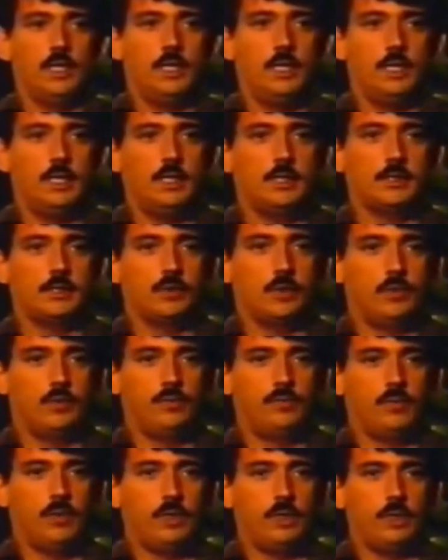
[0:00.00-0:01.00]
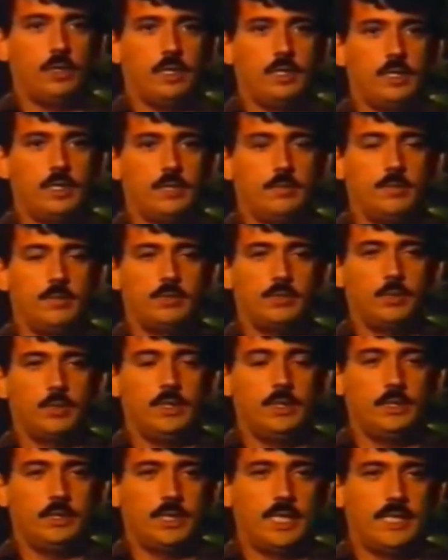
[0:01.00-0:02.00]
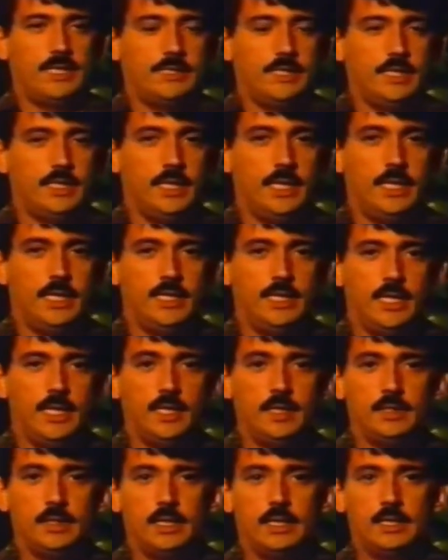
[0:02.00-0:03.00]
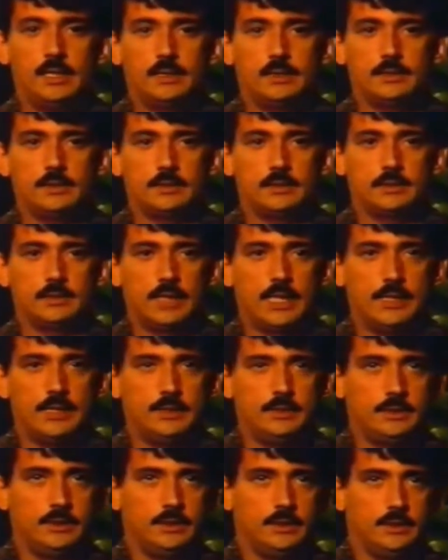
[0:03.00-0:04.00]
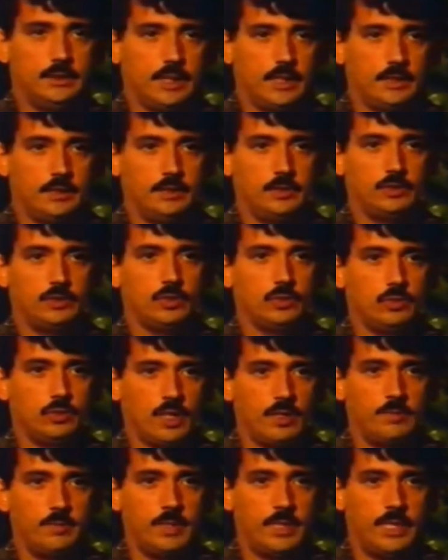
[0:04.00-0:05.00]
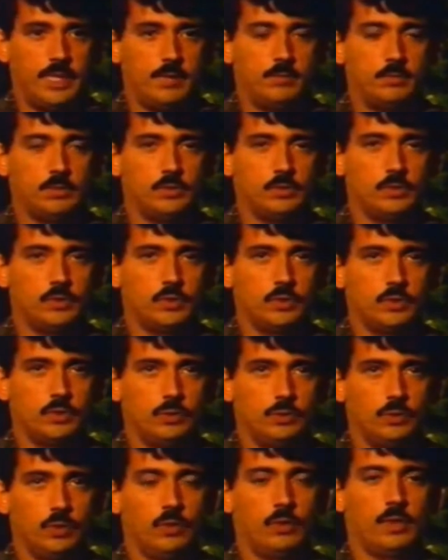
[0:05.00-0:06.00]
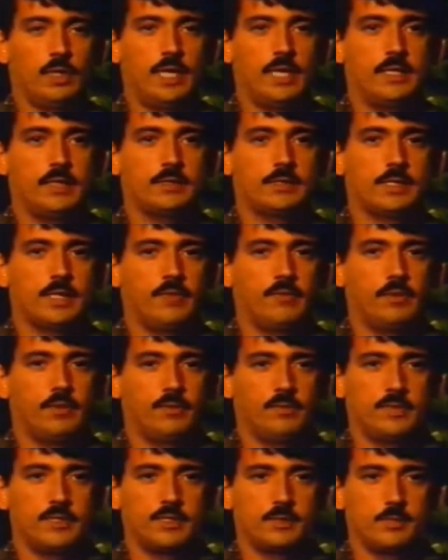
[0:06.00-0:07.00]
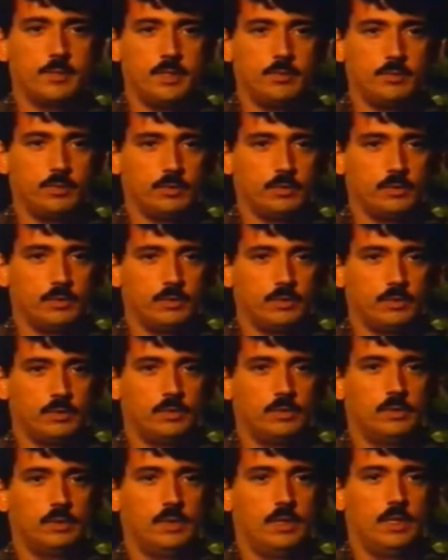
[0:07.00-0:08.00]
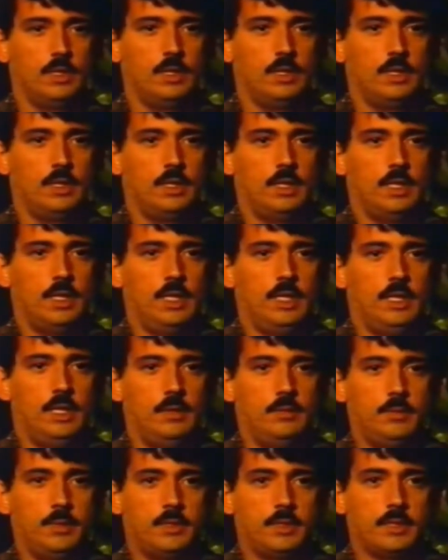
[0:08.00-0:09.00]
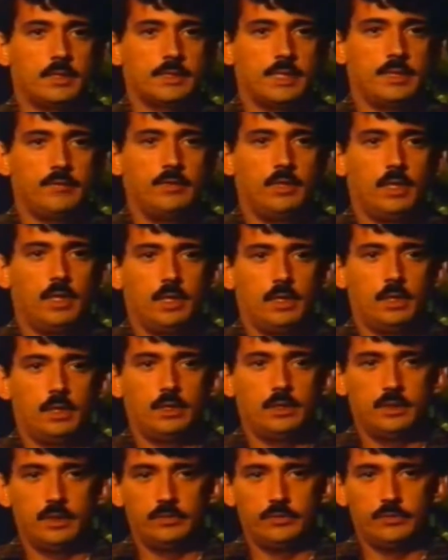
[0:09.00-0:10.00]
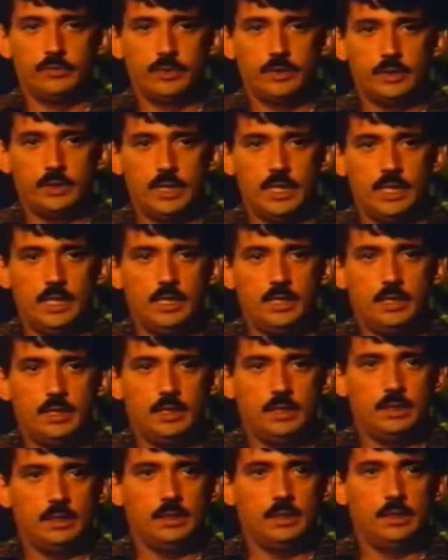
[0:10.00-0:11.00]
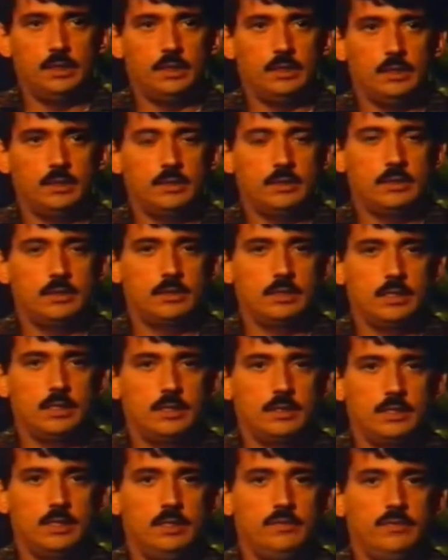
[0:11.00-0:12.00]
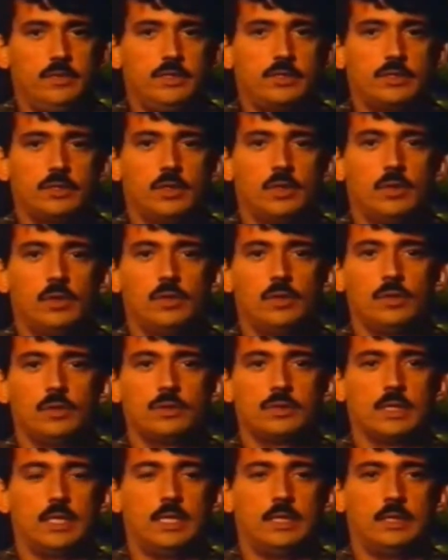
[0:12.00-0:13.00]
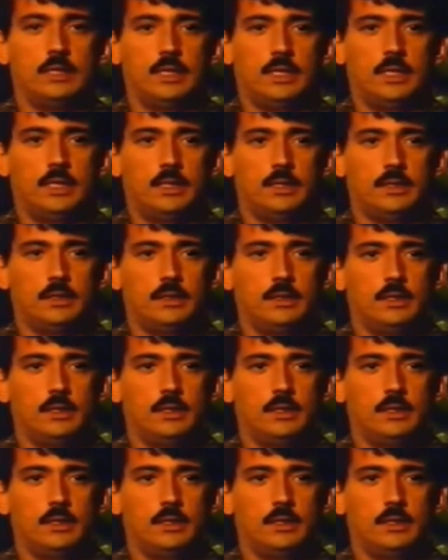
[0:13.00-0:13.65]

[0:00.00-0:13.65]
So far, between 1988 and 1992, I've been able to localize 7 of these people. Because I've gone on different TV shows and